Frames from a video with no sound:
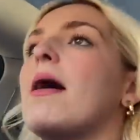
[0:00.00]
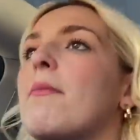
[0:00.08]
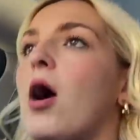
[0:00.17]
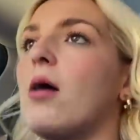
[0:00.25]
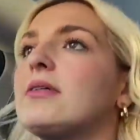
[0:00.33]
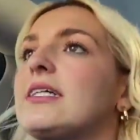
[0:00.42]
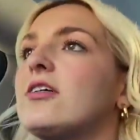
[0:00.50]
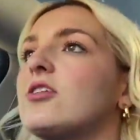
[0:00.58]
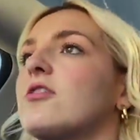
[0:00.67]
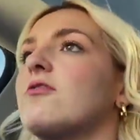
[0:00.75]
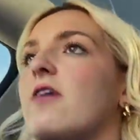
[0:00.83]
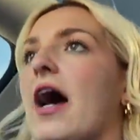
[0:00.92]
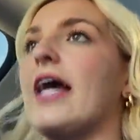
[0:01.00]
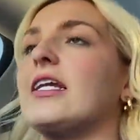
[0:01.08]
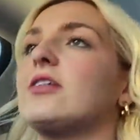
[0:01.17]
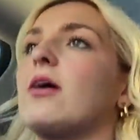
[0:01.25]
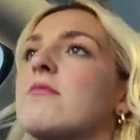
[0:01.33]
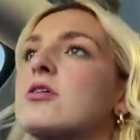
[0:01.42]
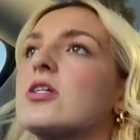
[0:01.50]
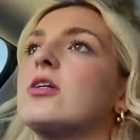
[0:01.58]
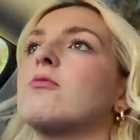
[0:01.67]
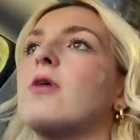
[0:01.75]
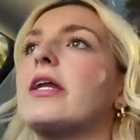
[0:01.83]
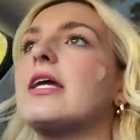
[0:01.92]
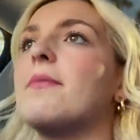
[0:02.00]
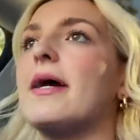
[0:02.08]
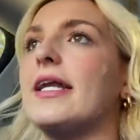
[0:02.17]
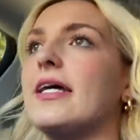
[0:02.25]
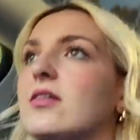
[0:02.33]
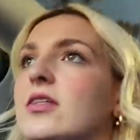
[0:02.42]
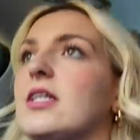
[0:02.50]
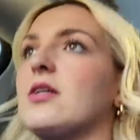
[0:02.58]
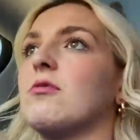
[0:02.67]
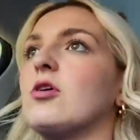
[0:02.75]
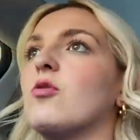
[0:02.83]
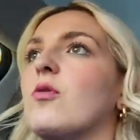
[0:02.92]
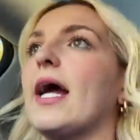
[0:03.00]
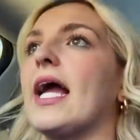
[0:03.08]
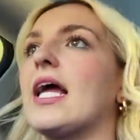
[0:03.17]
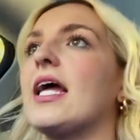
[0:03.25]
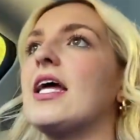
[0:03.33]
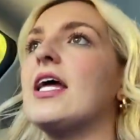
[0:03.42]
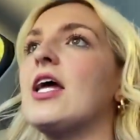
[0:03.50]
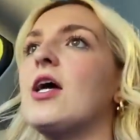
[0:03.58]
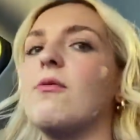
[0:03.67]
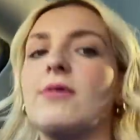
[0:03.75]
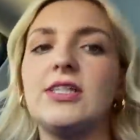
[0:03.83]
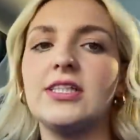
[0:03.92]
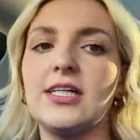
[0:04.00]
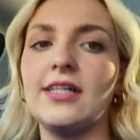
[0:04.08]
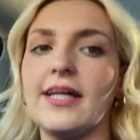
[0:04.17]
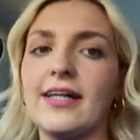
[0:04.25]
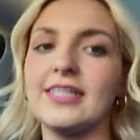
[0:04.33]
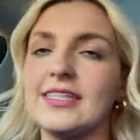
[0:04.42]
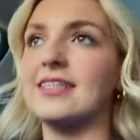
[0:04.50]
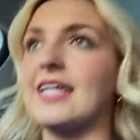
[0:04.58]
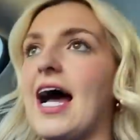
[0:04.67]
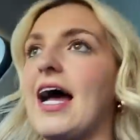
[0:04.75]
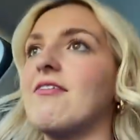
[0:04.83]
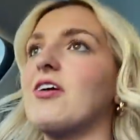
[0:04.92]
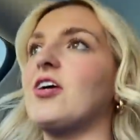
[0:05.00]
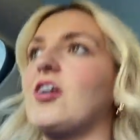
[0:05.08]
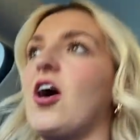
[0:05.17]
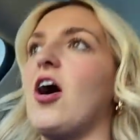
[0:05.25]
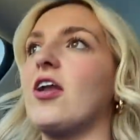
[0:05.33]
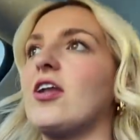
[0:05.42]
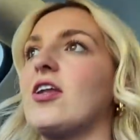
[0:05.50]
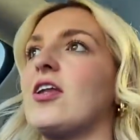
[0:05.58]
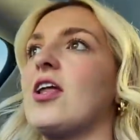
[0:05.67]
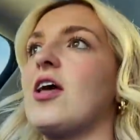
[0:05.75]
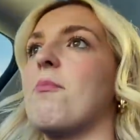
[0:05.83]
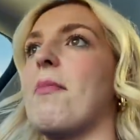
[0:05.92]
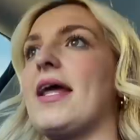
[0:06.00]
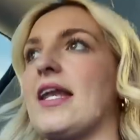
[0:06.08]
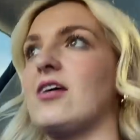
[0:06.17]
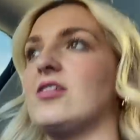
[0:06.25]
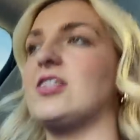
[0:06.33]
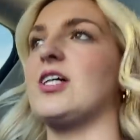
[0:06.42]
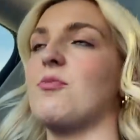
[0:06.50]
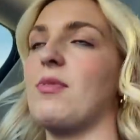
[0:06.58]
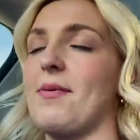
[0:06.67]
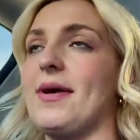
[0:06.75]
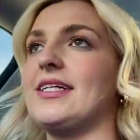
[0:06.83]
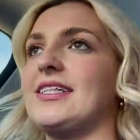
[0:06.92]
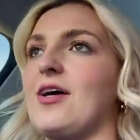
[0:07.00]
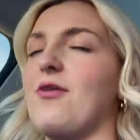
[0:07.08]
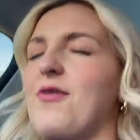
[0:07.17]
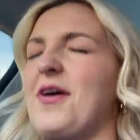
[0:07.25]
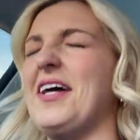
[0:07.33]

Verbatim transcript: mom's nails are fine, so I'm just gonna run and get my nails done real quick, which is hilarious because I haven't gotten my nails done by myself